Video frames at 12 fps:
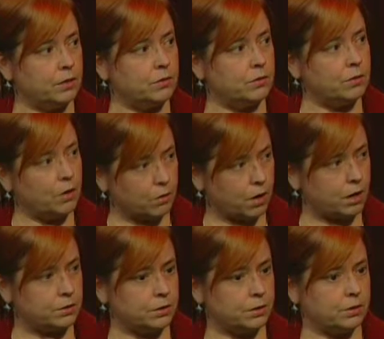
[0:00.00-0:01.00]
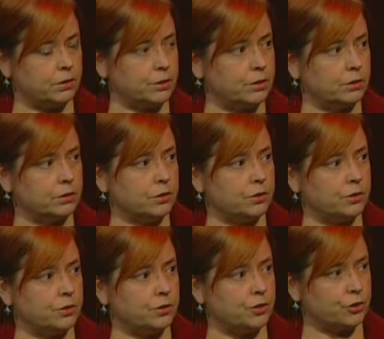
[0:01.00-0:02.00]
no constitutional
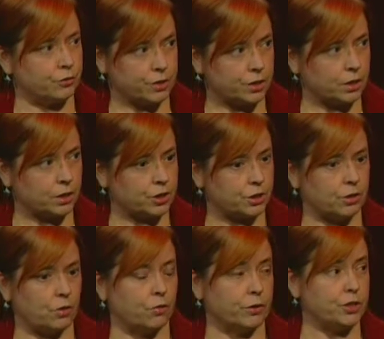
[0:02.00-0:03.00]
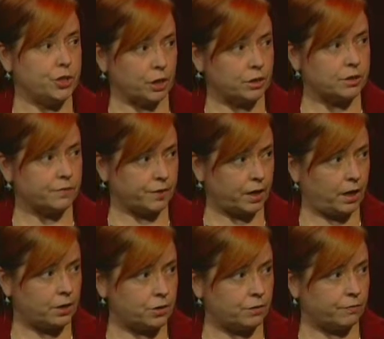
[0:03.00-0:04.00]
jurisdiction or
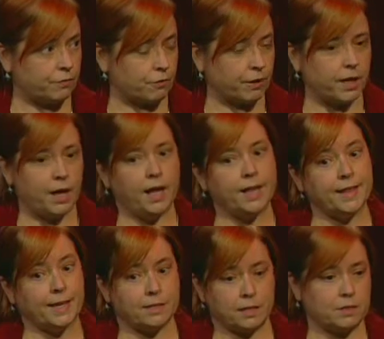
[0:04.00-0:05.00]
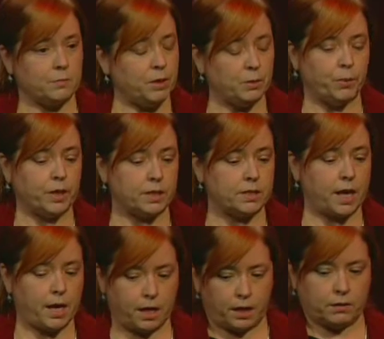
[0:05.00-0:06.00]
justification for it. That doesn't mean we can
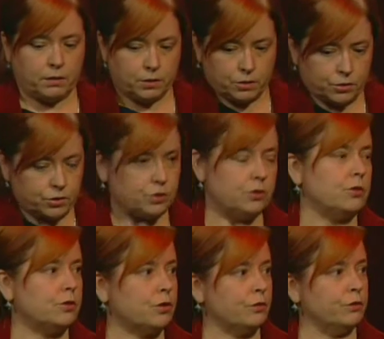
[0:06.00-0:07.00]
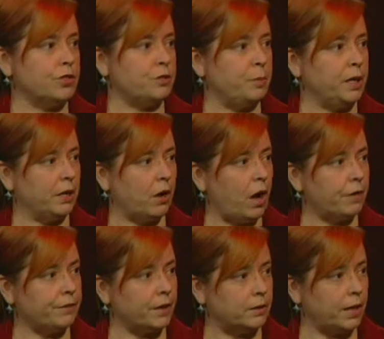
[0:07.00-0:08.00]
take it, turn the spigot off,
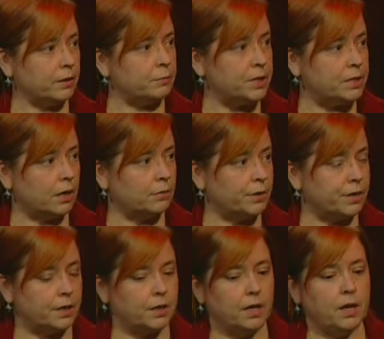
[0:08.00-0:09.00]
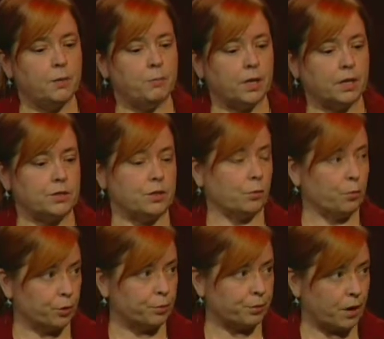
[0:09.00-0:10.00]
and be done with it, because there
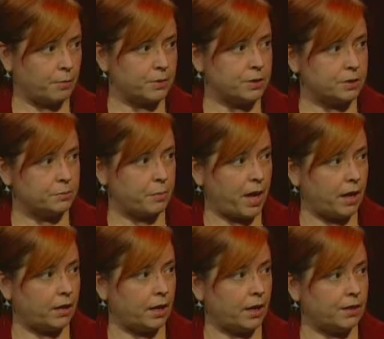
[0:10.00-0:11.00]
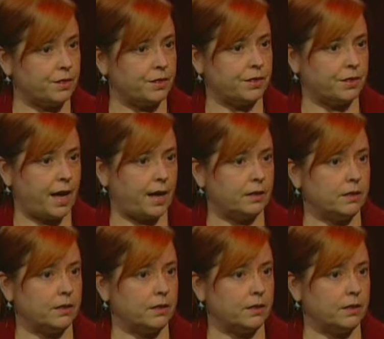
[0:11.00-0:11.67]
were promises made, and that